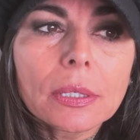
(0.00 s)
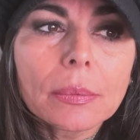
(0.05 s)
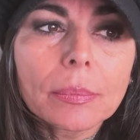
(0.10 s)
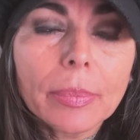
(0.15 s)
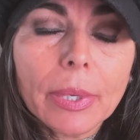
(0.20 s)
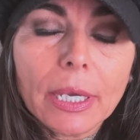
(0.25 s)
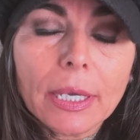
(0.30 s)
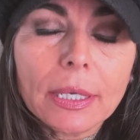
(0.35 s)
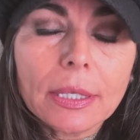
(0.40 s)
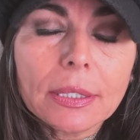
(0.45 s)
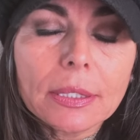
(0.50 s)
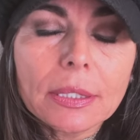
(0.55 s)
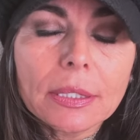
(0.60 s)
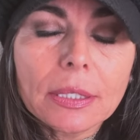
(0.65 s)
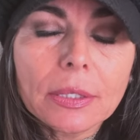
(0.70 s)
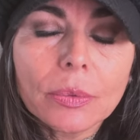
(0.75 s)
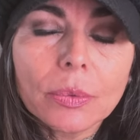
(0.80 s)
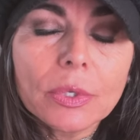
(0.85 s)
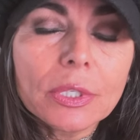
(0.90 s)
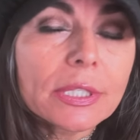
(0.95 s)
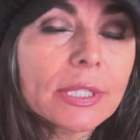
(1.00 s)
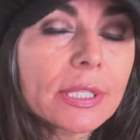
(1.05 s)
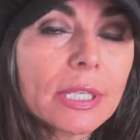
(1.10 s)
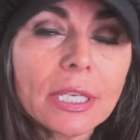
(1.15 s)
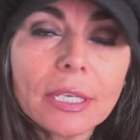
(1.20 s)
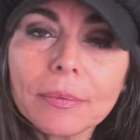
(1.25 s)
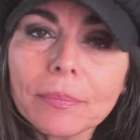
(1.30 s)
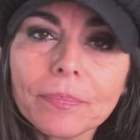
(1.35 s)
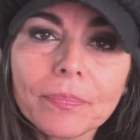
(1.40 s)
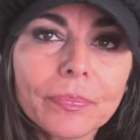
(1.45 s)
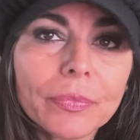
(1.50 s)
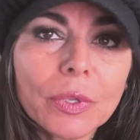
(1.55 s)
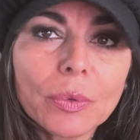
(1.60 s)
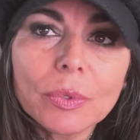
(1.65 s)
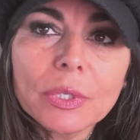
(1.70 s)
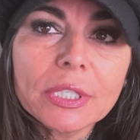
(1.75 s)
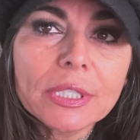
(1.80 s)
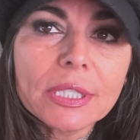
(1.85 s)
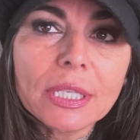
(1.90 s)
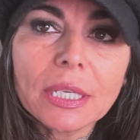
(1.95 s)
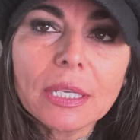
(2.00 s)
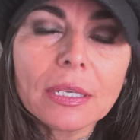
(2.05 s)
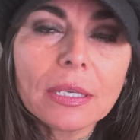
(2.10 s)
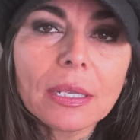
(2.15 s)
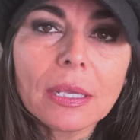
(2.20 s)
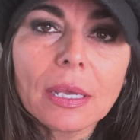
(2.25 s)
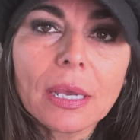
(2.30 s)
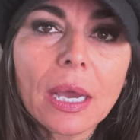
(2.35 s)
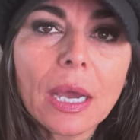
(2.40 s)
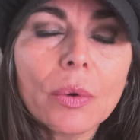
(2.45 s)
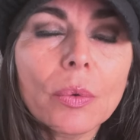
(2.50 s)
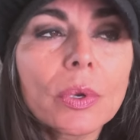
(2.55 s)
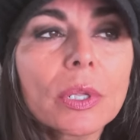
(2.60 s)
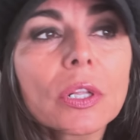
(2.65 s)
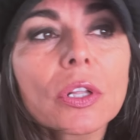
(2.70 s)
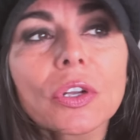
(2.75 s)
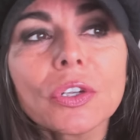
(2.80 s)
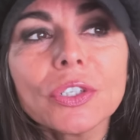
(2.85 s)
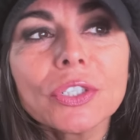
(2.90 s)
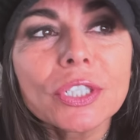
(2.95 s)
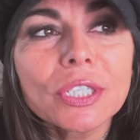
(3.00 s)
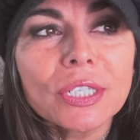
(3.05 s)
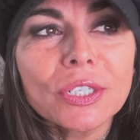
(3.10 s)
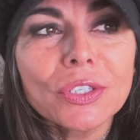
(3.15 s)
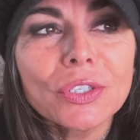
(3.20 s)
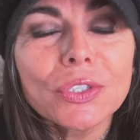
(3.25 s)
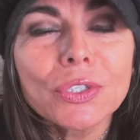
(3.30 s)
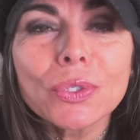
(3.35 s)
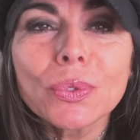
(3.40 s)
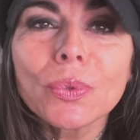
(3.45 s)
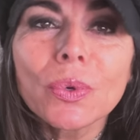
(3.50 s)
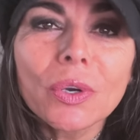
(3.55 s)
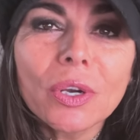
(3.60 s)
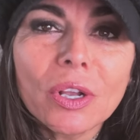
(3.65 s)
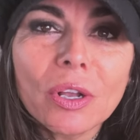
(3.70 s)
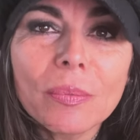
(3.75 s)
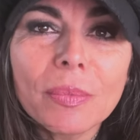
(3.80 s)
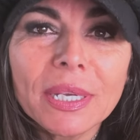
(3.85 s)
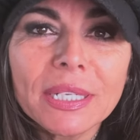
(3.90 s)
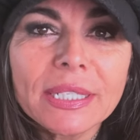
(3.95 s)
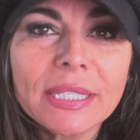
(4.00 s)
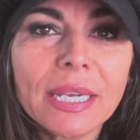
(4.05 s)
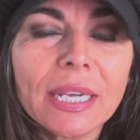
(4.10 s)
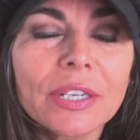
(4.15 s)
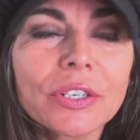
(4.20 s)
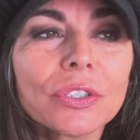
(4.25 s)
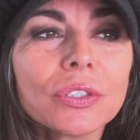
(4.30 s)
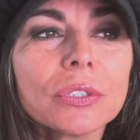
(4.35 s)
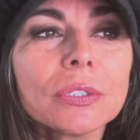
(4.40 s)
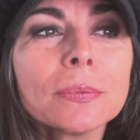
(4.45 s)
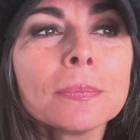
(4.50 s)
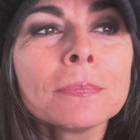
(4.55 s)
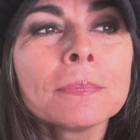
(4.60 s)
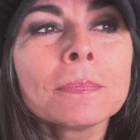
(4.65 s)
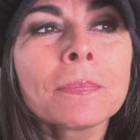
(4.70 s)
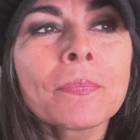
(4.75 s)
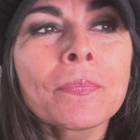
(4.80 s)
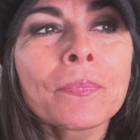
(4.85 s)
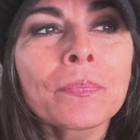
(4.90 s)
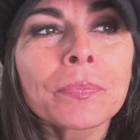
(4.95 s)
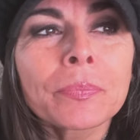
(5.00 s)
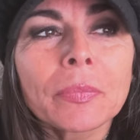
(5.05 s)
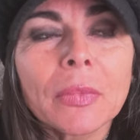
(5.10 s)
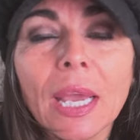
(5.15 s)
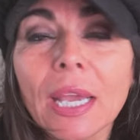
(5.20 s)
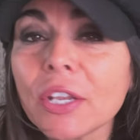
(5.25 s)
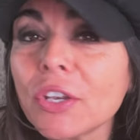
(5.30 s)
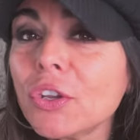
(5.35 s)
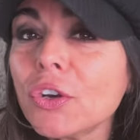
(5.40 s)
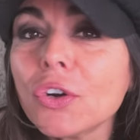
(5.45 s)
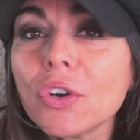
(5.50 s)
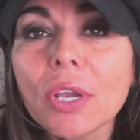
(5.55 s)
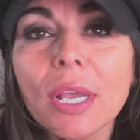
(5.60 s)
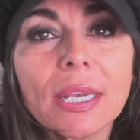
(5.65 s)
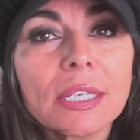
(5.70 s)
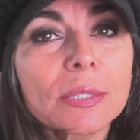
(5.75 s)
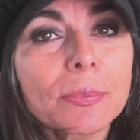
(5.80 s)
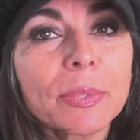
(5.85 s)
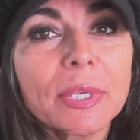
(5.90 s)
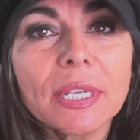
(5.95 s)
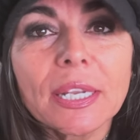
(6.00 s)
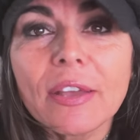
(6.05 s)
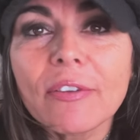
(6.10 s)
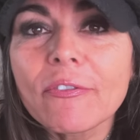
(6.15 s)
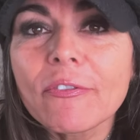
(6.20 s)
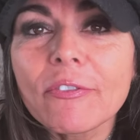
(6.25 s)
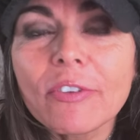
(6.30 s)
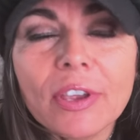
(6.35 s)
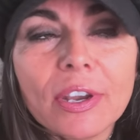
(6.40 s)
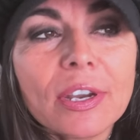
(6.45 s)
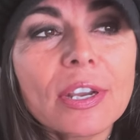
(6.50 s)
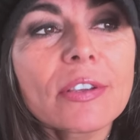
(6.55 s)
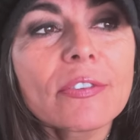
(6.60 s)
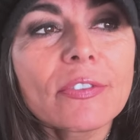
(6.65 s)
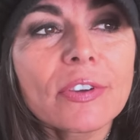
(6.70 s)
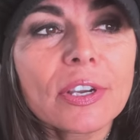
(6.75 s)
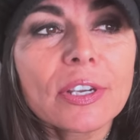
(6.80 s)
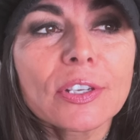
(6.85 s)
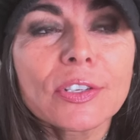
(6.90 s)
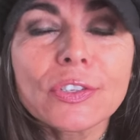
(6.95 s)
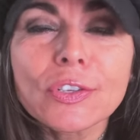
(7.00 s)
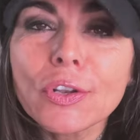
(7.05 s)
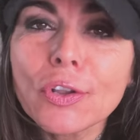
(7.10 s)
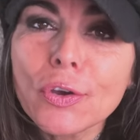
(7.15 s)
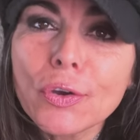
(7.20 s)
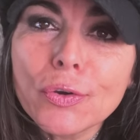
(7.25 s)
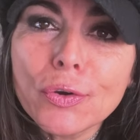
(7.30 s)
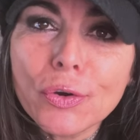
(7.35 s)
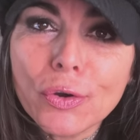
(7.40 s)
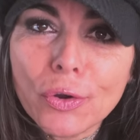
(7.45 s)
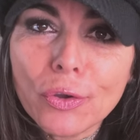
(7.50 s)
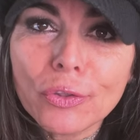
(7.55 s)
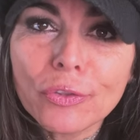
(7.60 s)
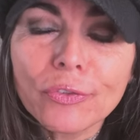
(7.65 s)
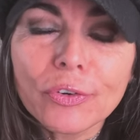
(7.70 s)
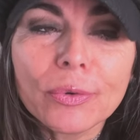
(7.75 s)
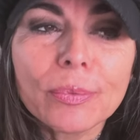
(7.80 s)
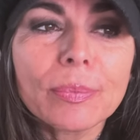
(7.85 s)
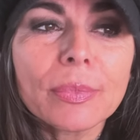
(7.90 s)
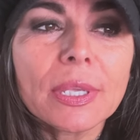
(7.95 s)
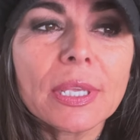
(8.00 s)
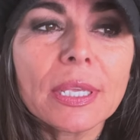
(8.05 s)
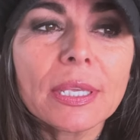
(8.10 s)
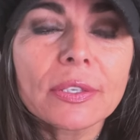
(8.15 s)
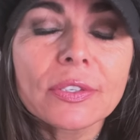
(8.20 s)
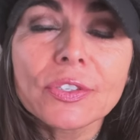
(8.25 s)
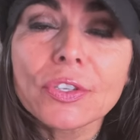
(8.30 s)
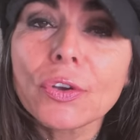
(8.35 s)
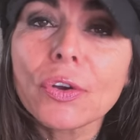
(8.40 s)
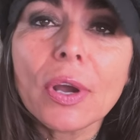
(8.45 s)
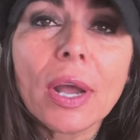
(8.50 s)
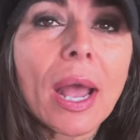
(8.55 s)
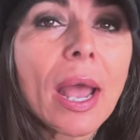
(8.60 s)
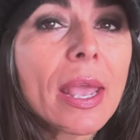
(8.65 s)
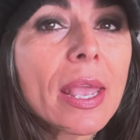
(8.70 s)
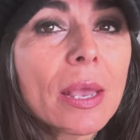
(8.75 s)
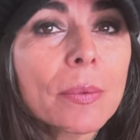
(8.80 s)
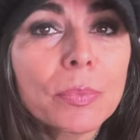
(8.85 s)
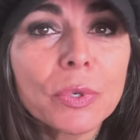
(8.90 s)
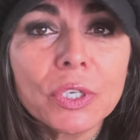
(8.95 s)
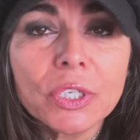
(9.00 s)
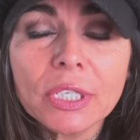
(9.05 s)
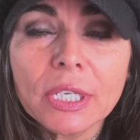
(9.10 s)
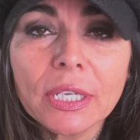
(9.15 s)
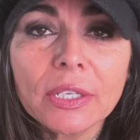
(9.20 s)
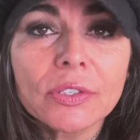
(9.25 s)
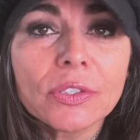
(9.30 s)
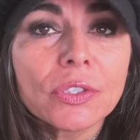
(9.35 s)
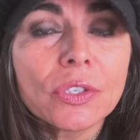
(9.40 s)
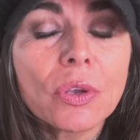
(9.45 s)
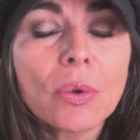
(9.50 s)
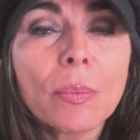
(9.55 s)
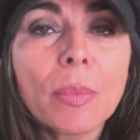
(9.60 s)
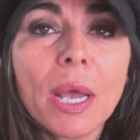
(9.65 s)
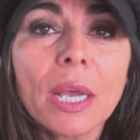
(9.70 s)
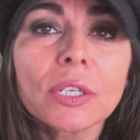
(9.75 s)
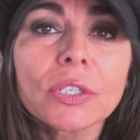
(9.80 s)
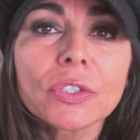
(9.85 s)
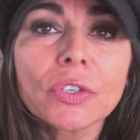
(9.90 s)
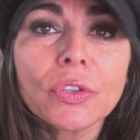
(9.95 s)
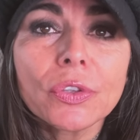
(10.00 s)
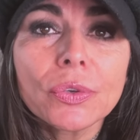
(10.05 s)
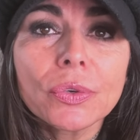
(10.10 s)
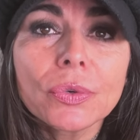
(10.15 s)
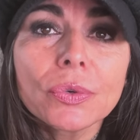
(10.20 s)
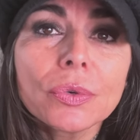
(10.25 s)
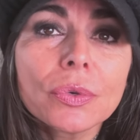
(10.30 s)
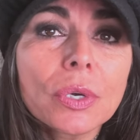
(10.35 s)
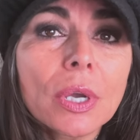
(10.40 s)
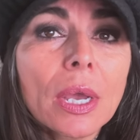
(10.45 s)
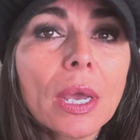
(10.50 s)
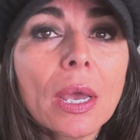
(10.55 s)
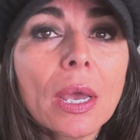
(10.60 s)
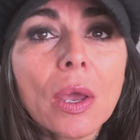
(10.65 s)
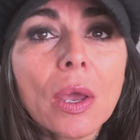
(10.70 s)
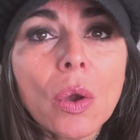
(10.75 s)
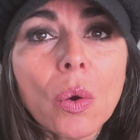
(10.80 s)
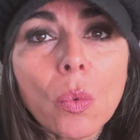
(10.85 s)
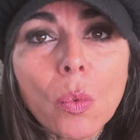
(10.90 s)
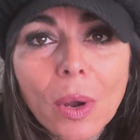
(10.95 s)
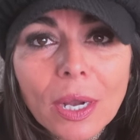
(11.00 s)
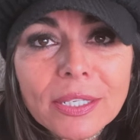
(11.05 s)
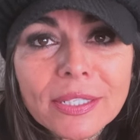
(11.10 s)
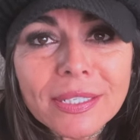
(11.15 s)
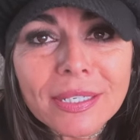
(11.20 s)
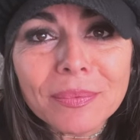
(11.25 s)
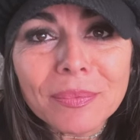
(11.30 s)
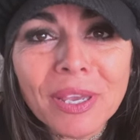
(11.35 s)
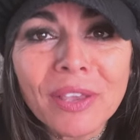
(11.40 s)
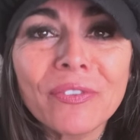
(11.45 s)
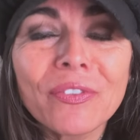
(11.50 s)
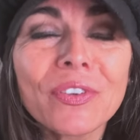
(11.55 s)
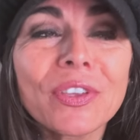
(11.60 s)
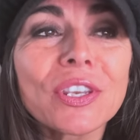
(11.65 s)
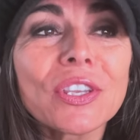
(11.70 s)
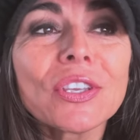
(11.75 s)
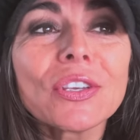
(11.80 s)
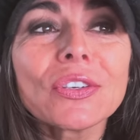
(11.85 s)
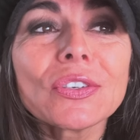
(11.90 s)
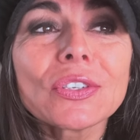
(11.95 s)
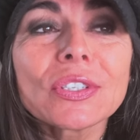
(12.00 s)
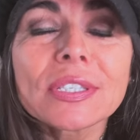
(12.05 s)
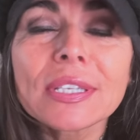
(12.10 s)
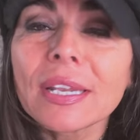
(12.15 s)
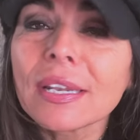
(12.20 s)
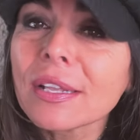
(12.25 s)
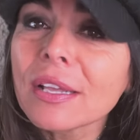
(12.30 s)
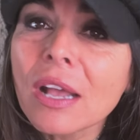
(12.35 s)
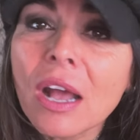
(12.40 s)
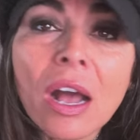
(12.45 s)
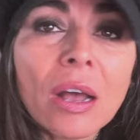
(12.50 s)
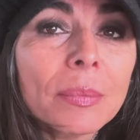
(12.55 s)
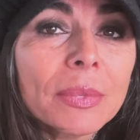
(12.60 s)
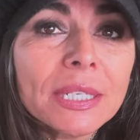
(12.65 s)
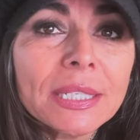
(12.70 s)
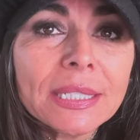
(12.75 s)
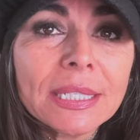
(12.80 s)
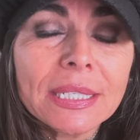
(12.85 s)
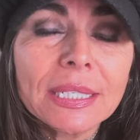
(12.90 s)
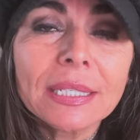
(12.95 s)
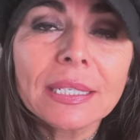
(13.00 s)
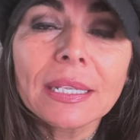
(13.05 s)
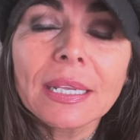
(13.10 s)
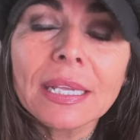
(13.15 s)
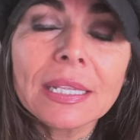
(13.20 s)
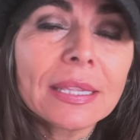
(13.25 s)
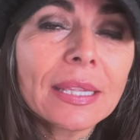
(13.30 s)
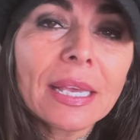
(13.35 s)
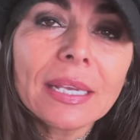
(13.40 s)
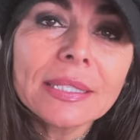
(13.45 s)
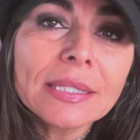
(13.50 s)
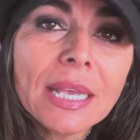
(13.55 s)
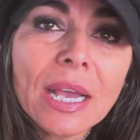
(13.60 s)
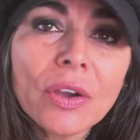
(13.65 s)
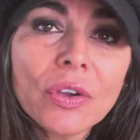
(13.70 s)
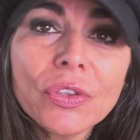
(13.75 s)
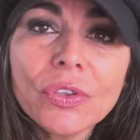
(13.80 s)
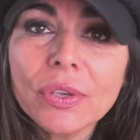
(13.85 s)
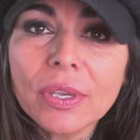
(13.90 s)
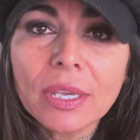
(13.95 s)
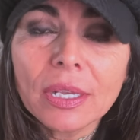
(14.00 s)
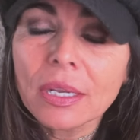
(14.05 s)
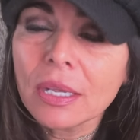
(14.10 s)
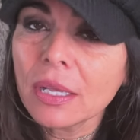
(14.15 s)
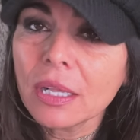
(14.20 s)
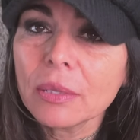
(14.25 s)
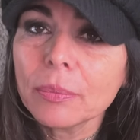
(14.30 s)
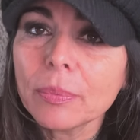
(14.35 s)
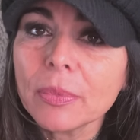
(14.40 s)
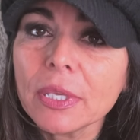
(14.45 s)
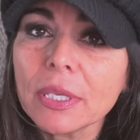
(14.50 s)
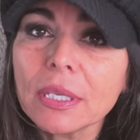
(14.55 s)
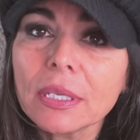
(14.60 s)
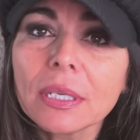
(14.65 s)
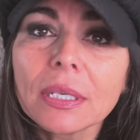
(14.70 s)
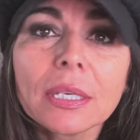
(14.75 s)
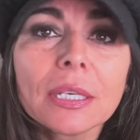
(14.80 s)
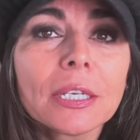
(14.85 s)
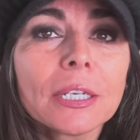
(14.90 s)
But we'll see. We'll see. I will continue to work on my channel. I know it has been a very, very slow growth for me, so I appreciate so much you watching my videos and commenting, and that's how you can help me.